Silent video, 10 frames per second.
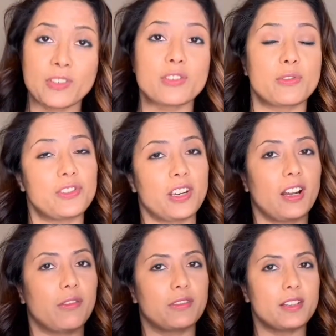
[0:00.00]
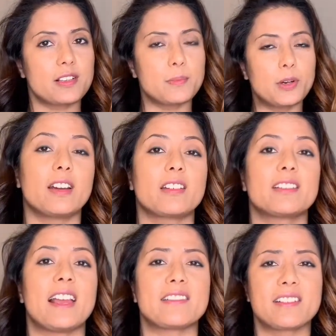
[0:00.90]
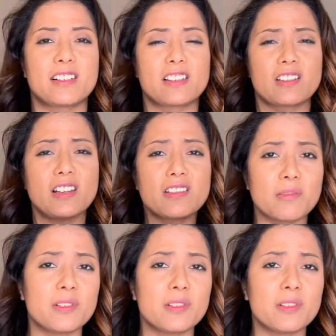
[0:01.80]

So check out this book. The writer has extensively